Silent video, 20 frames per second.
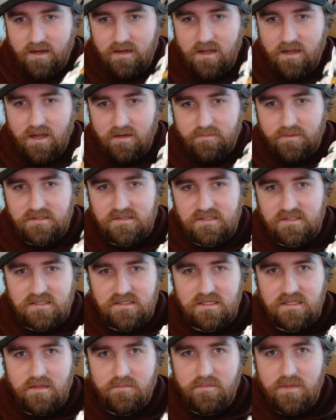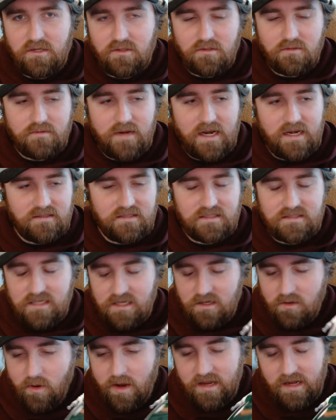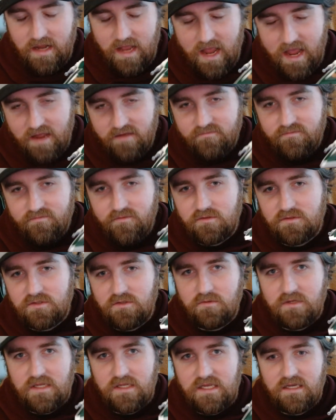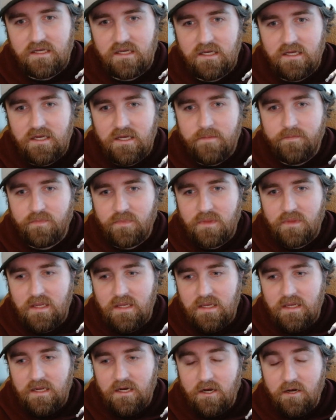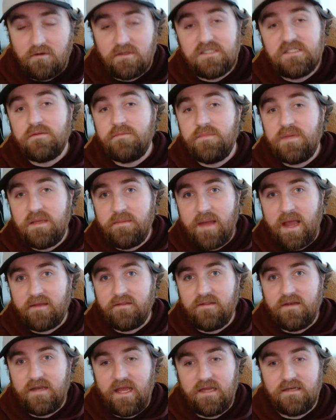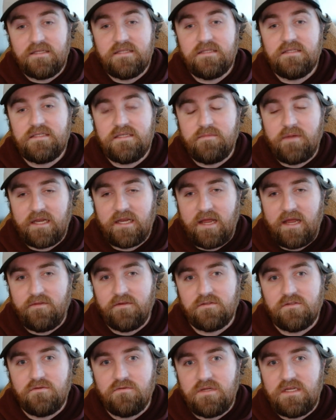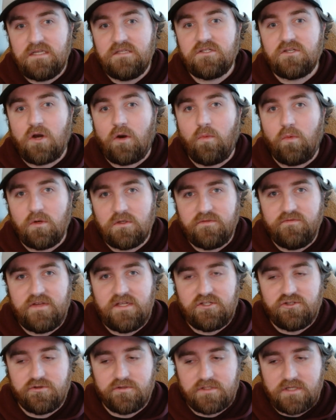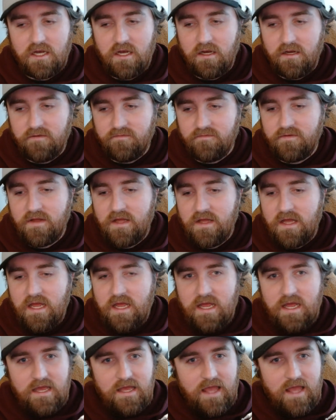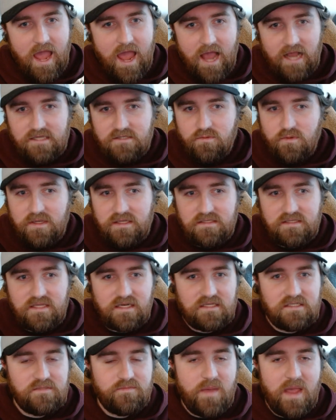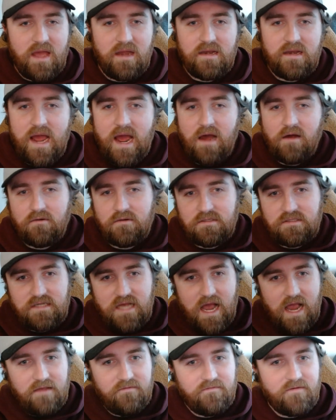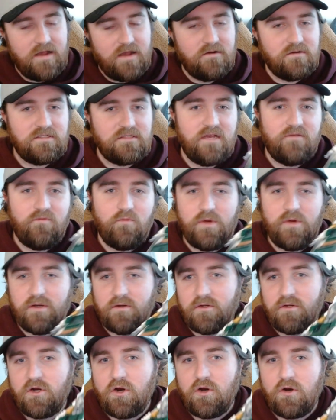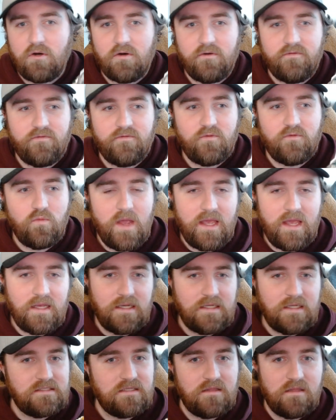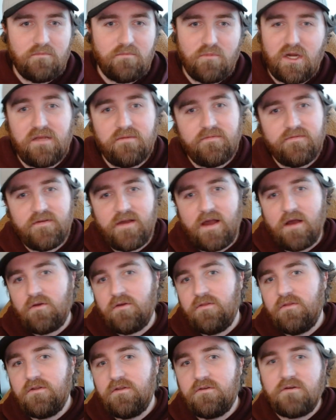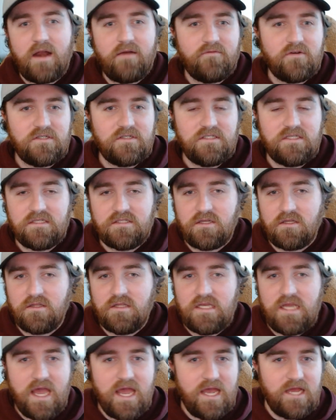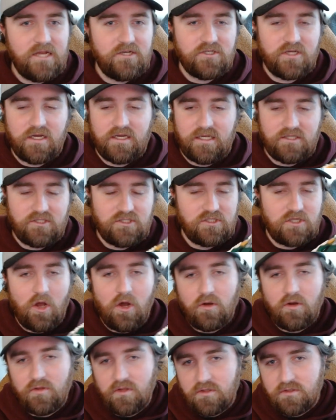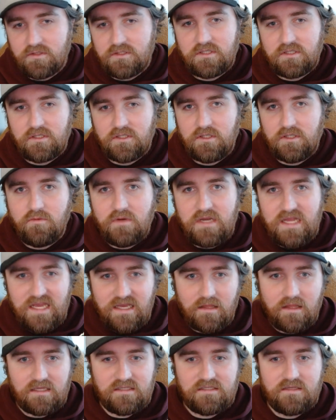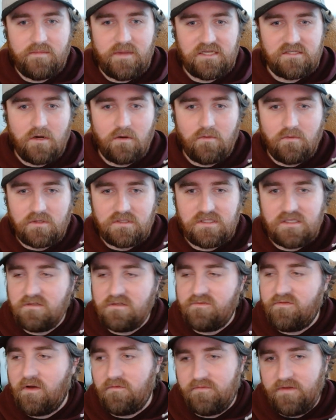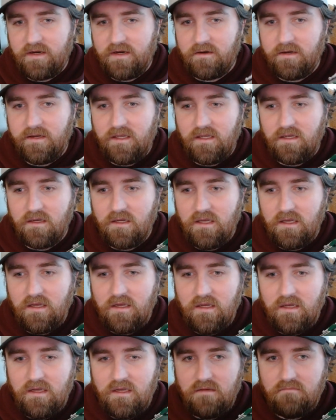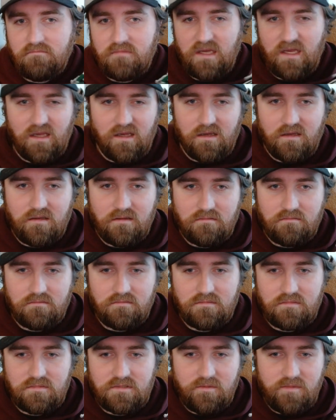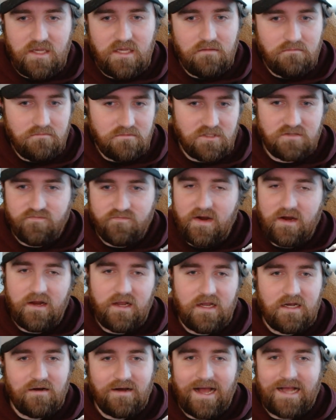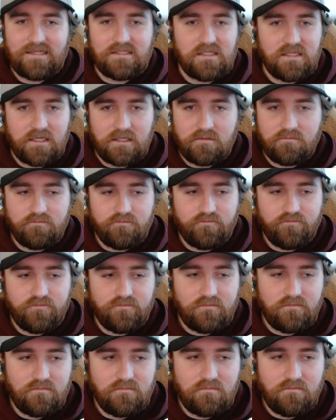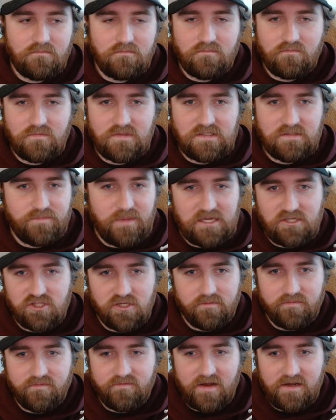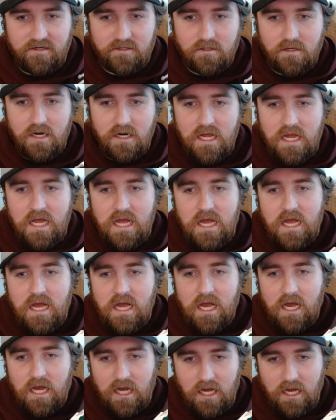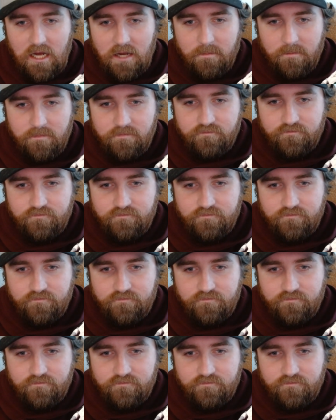cockpit sits in the middle, right? It doesn't quite have those unique, or at least to me back in the day, it didn't seem like it had those unique Star Wars features of X-Wings that expand out, and TIE fighters have weird curved wings, and the Millennium Falcon, the driver sits on the edge. Oh, yeah, just all those unique things that make Star Wars. This felt very, to me, just very classic spaceship fighter. Um,